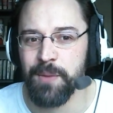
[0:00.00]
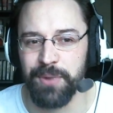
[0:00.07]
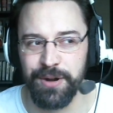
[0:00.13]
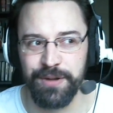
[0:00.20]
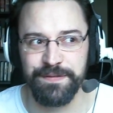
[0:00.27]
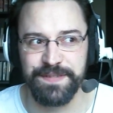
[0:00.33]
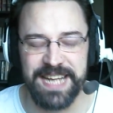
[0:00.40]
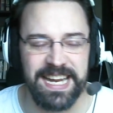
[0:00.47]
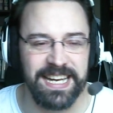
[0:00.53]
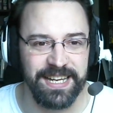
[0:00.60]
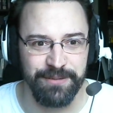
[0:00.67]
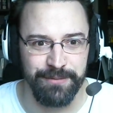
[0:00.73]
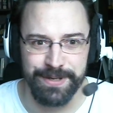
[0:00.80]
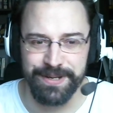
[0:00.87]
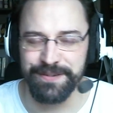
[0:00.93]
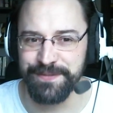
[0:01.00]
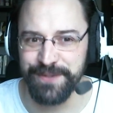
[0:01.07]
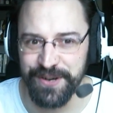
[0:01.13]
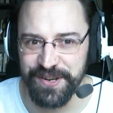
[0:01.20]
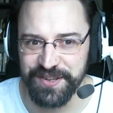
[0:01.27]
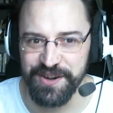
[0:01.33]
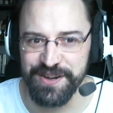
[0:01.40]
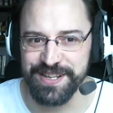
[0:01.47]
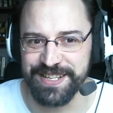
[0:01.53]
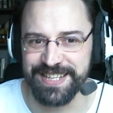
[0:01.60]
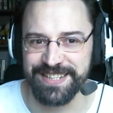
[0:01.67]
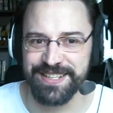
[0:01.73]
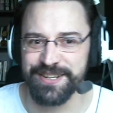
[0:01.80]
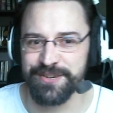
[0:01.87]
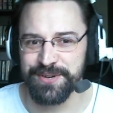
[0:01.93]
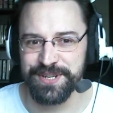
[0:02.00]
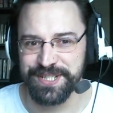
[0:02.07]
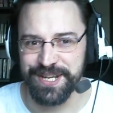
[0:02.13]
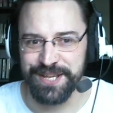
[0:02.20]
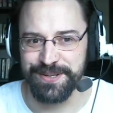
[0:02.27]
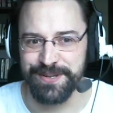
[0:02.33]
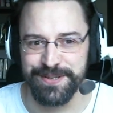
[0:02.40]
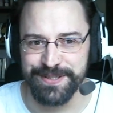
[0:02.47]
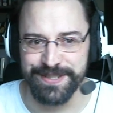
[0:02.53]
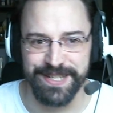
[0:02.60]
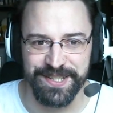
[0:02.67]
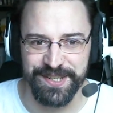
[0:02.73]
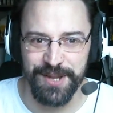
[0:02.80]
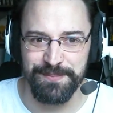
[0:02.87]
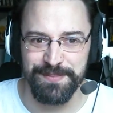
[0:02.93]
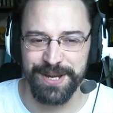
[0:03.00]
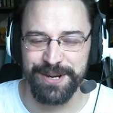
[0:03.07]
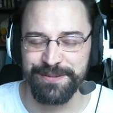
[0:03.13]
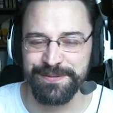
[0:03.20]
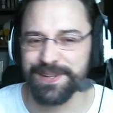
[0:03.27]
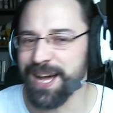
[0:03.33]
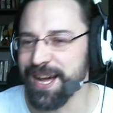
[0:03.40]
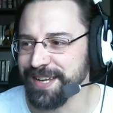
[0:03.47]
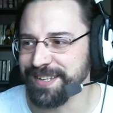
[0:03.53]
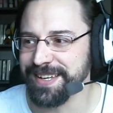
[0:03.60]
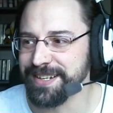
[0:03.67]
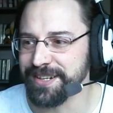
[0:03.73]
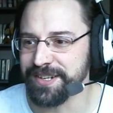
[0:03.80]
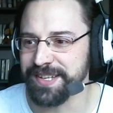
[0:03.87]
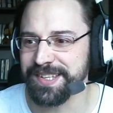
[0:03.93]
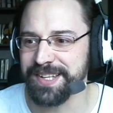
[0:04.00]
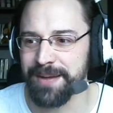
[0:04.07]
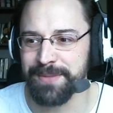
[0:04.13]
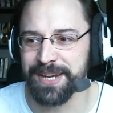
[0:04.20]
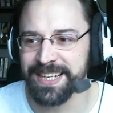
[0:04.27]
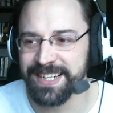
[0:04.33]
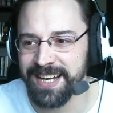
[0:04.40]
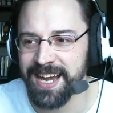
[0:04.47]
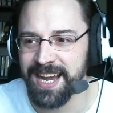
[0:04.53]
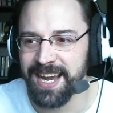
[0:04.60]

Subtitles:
part of dating when you're first starting to get to know each other and it's all butterflies in your stomach.